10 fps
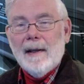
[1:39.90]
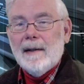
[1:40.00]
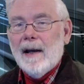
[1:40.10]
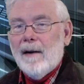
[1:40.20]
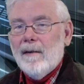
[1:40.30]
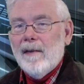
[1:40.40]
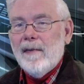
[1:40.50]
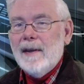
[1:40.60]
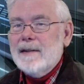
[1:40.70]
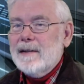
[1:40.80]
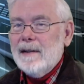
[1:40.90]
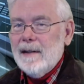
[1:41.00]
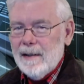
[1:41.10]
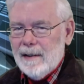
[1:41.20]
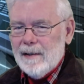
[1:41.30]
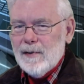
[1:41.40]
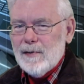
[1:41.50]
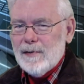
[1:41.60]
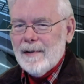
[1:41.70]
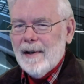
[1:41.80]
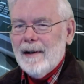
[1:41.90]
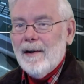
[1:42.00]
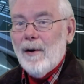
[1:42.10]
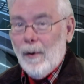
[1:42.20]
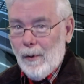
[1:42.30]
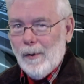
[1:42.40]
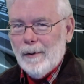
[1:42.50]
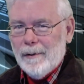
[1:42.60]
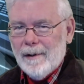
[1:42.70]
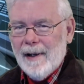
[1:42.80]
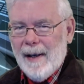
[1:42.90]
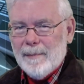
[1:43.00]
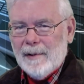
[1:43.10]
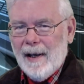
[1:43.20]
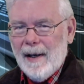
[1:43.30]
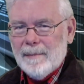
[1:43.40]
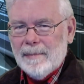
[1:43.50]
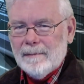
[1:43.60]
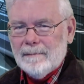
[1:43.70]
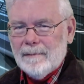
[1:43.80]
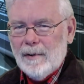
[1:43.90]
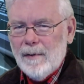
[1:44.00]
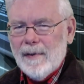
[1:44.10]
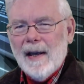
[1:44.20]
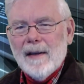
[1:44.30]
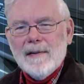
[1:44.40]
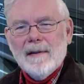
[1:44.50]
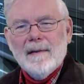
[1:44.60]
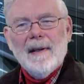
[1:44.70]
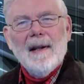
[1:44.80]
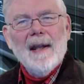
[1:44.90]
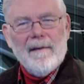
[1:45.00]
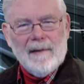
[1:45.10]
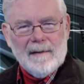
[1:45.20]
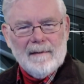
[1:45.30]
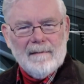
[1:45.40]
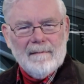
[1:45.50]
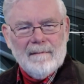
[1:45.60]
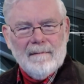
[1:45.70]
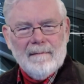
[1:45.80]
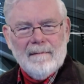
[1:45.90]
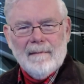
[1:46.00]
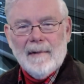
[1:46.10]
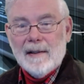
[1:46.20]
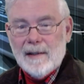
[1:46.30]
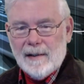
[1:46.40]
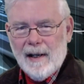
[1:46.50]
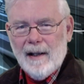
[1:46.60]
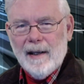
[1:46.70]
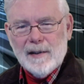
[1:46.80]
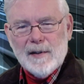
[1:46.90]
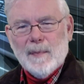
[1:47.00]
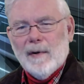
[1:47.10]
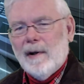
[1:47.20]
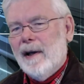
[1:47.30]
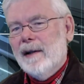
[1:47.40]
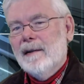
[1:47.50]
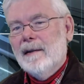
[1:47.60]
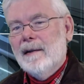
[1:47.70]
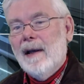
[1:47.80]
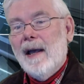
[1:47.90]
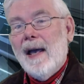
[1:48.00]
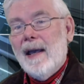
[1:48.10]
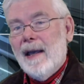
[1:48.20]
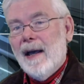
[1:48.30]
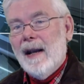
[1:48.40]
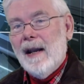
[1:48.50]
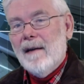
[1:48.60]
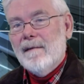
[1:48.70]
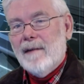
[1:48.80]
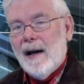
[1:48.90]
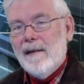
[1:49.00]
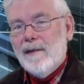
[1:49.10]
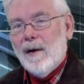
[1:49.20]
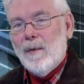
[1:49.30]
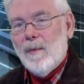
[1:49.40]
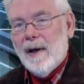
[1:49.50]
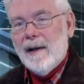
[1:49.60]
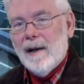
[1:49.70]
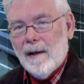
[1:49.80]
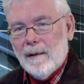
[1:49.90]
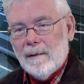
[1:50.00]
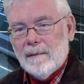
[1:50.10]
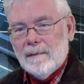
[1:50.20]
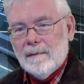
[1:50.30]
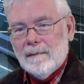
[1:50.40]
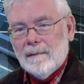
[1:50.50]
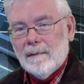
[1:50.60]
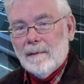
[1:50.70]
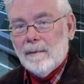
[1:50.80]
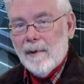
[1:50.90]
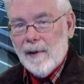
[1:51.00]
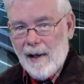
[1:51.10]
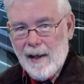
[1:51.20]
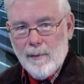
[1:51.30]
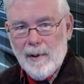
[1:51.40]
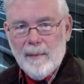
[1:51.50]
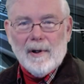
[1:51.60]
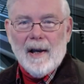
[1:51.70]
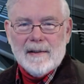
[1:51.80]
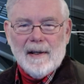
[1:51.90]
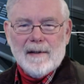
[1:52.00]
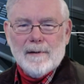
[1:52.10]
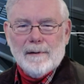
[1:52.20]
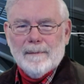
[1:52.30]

Now, this is an older laptop, 2011. It's a Dell Inspiron N5010 with an i3 processor.